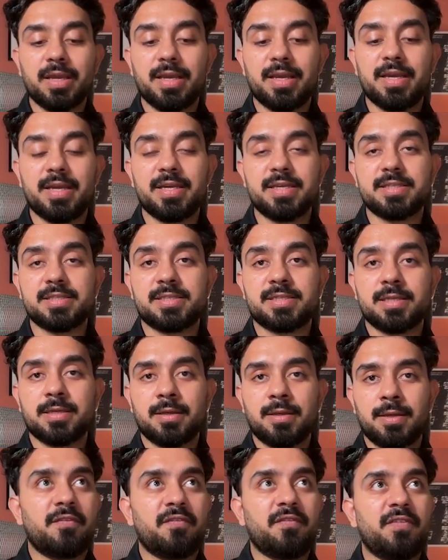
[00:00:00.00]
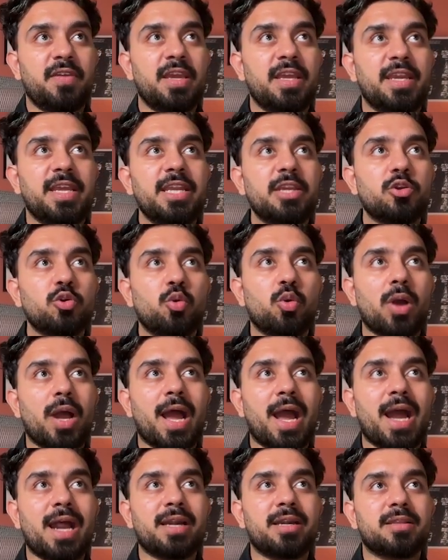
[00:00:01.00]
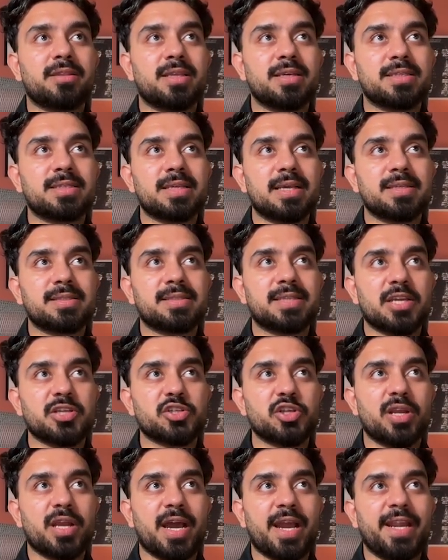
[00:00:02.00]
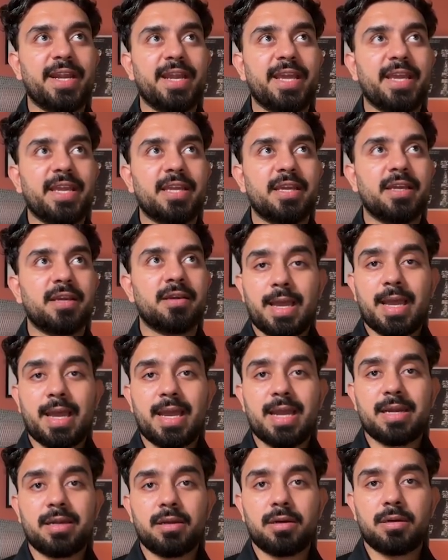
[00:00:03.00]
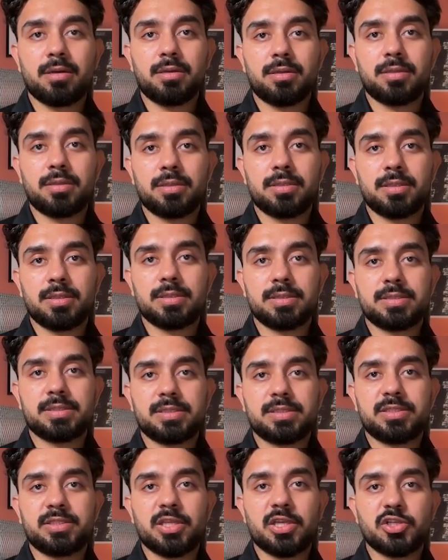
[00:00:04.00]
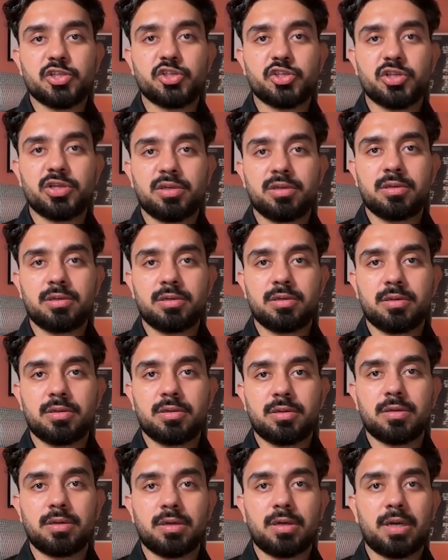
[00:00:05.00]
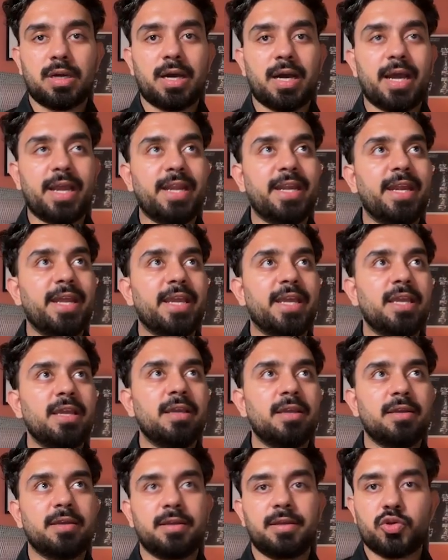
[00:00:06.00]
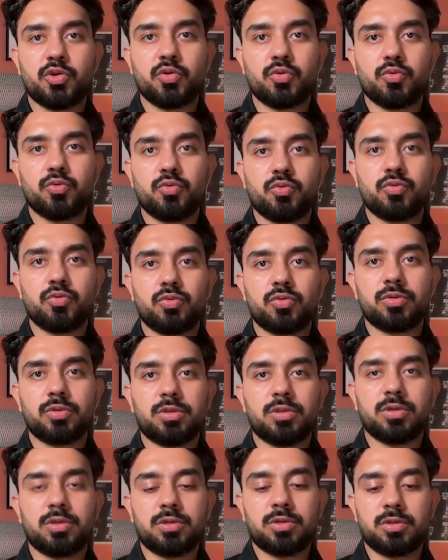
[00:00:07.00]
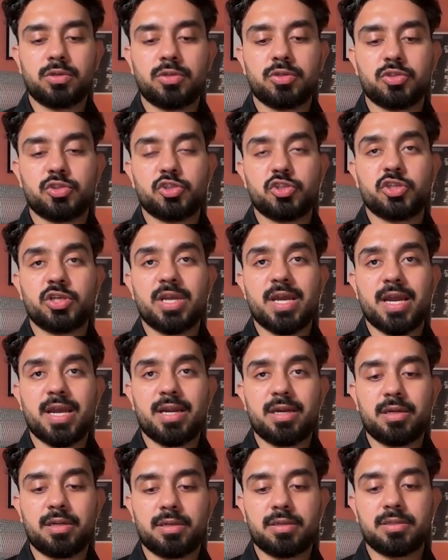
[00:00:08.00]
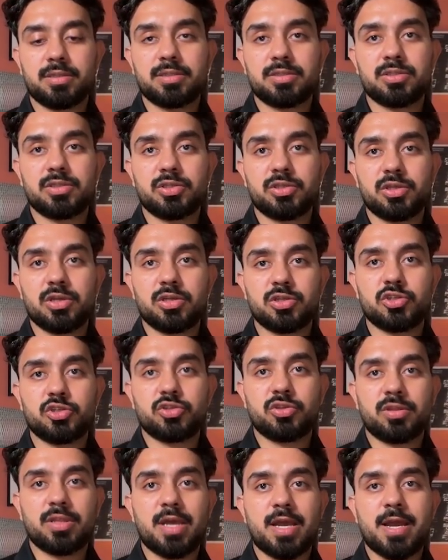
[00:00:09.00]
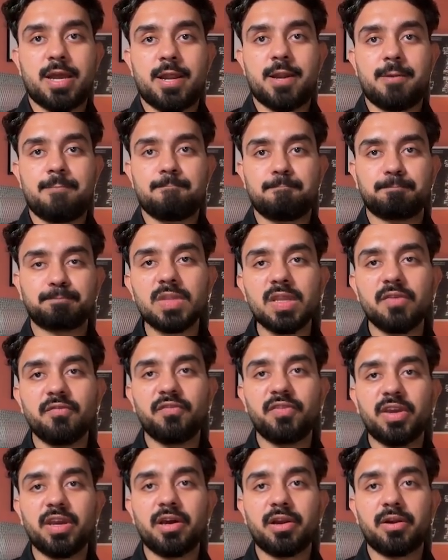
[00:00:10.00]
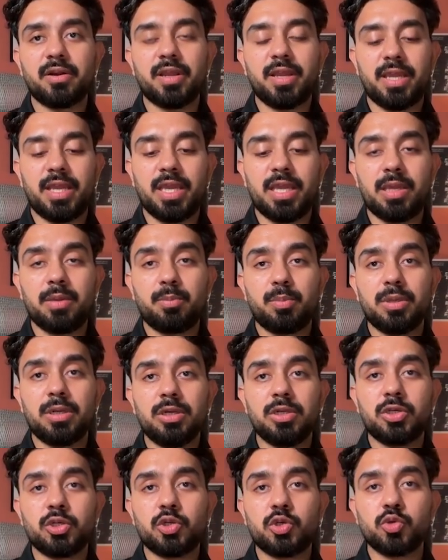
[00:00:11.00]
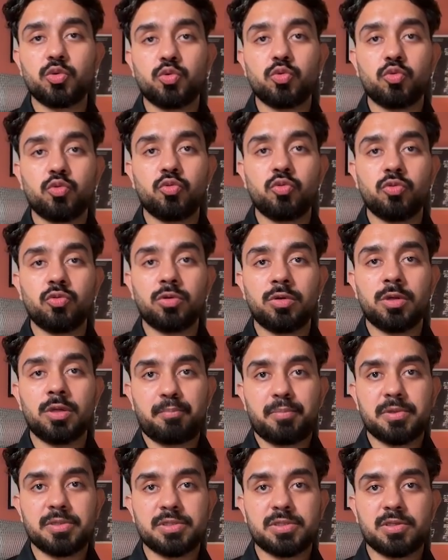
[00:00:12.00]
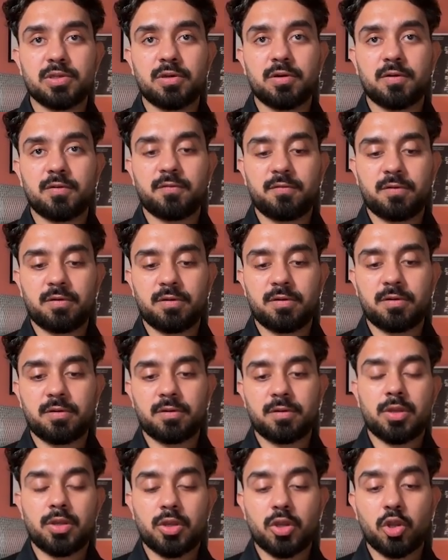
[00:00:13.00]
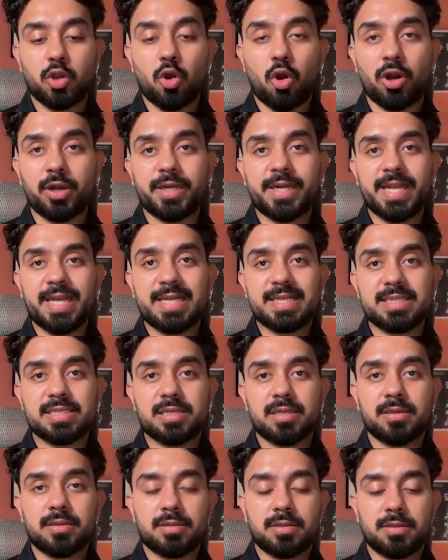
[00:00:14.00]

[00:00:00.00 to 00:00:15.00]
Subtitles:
is we need to add this session ID. Add a session ID to the chat such that we are able to preserve context